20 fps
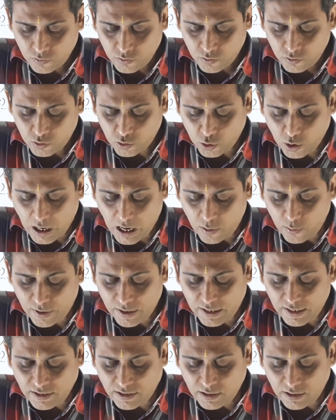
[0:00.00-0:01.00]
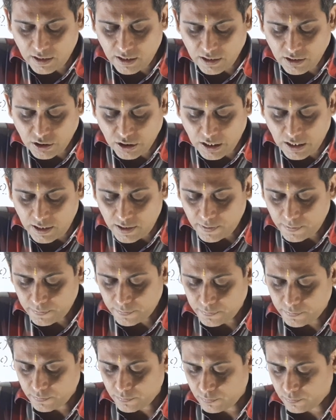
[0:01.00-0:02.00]
So now it is easy.
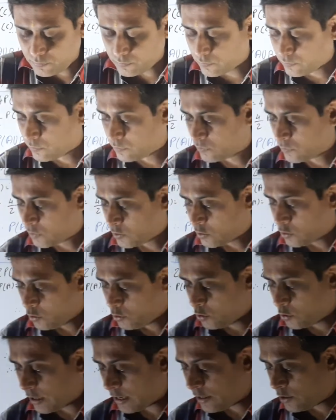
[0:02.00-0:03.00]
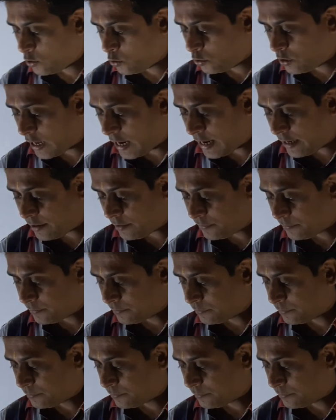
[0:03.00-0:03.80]
You can do that.